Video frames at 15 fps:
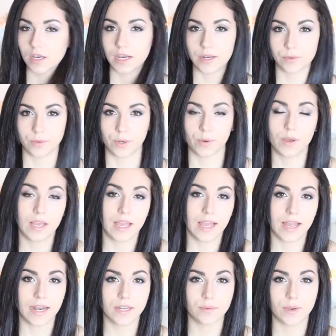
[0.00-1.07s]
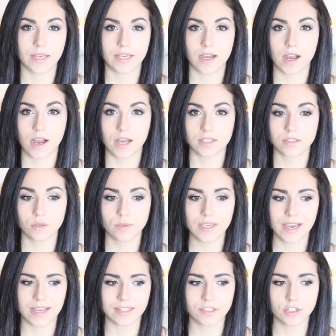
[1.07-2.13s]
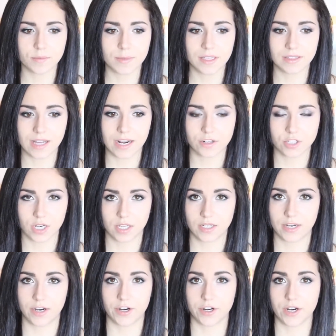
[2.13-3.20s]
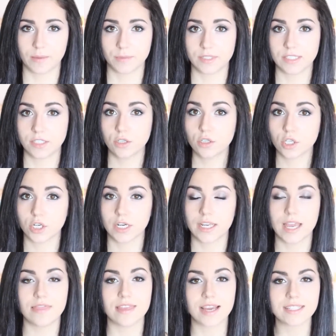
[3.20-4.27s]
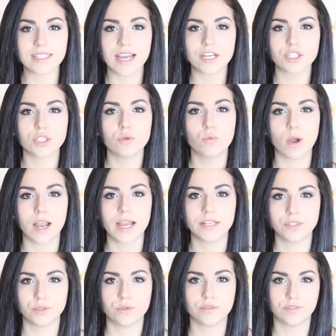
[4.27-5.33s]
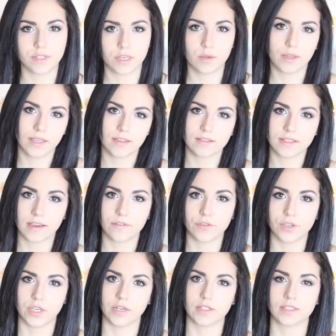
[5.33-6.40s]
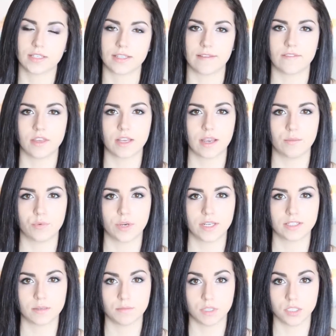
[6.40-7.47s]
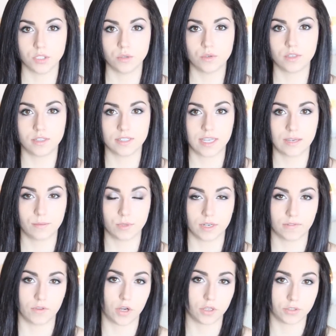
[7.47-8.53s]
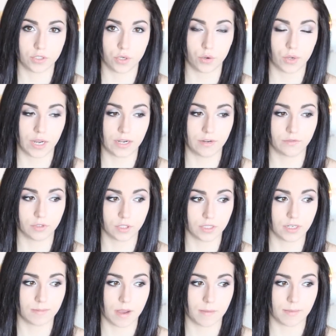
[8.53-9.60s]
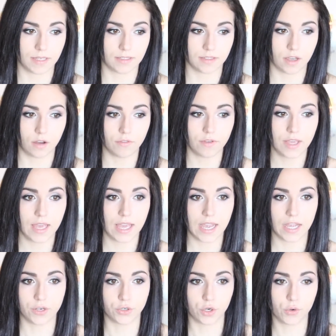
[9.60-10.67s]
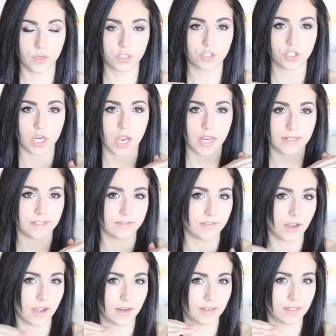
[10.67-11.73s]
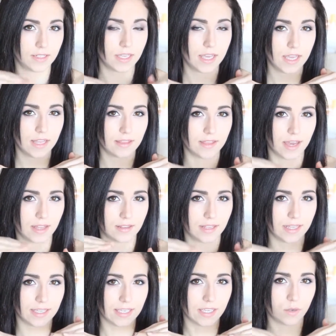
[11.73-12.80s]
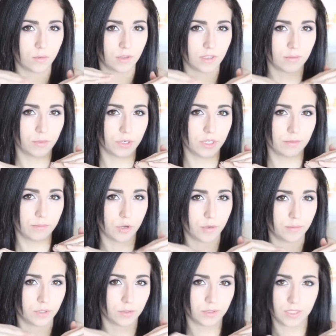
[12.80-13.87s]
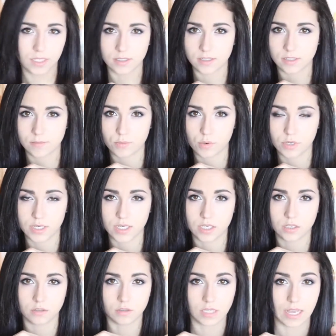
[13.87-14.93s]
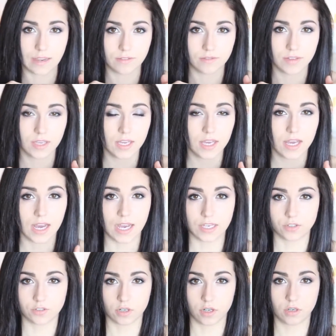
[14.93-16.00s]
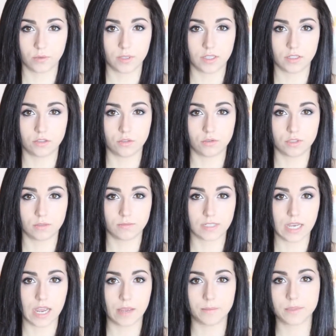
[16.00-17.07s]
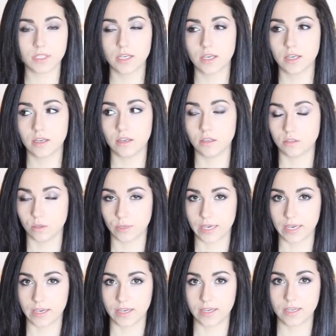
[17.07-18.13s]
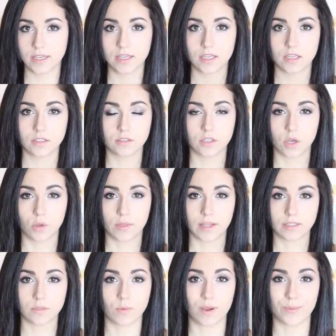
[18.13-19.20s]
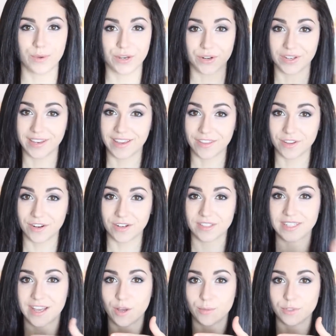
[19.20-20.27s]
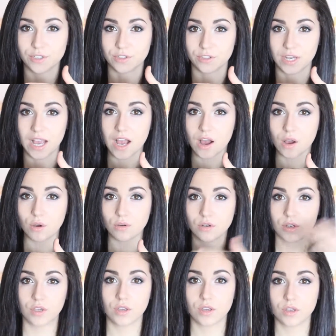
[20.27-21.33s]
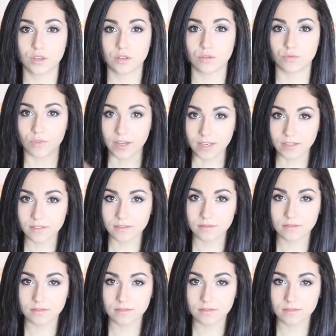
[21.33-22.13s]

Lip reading: I don't know. Anyway, so yeah, it took me a lot of trial and error. I'm still learning, and that's actually why I do a video like this every year, because I feel like I bring something new to the table that I've also kind of learned about myself, and you're always trying to find that like equilibrium, homeostasis point in your life. I struggle with it too sometimes. It's okay. So that's why we're here together, to help each other out, right?